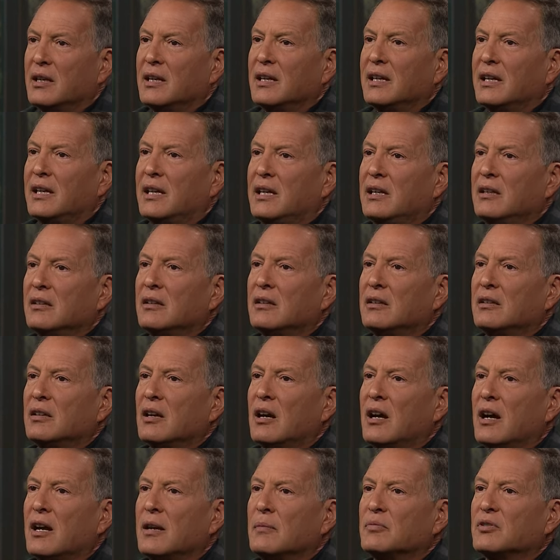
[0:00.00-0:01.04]
Healing
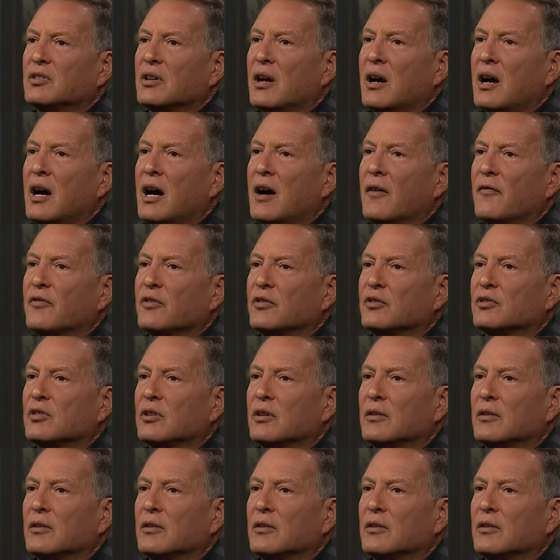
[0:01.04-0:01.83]
Times offers